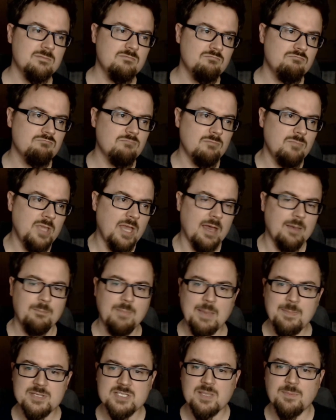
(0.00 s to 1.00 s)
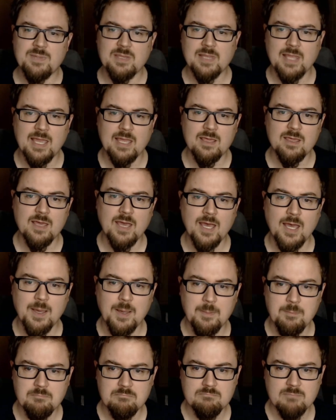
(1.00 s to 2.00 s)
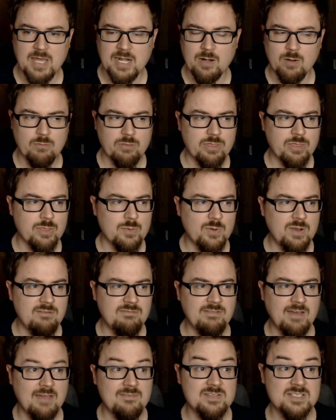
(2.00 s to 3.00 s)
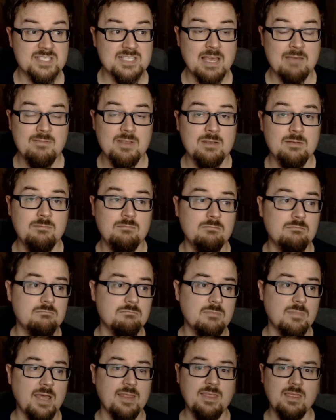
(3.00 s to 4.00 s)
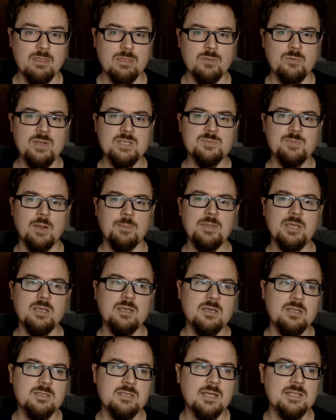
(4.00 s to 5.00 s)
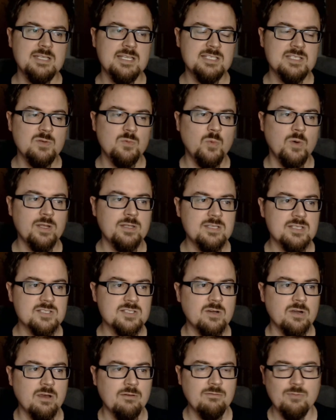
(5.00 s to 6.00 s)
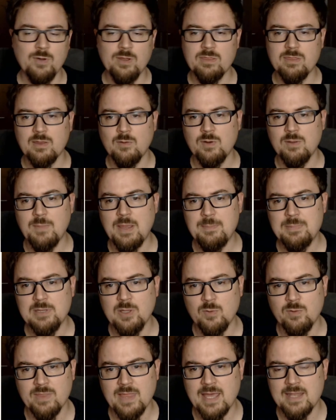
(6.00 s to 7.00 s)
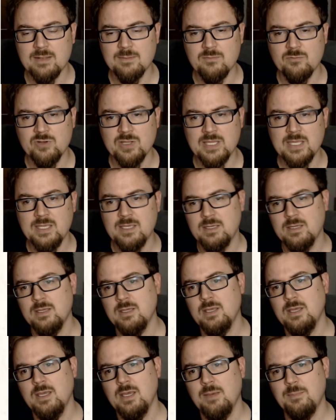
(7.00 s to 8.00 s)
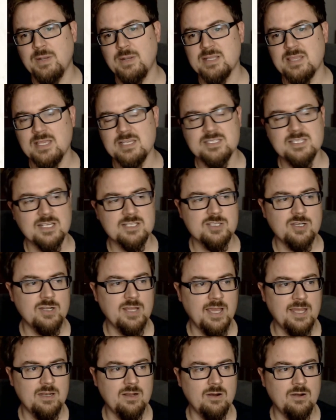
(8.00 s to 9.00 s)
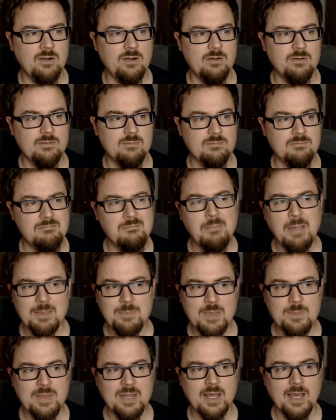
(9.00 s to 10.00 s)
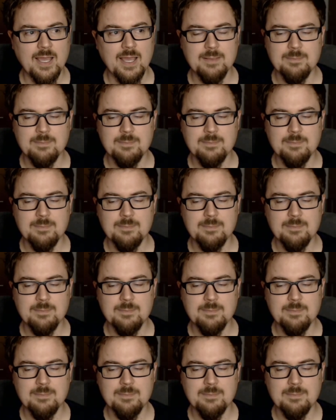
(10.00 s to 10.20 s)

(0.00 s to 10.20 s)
yeah, maybe something like I don't know, 3, 5, and 7. I think 3 is probably a decent one to start off with. I wouldn't maybe lower that really, but I think 6 or 9 might be a bit high.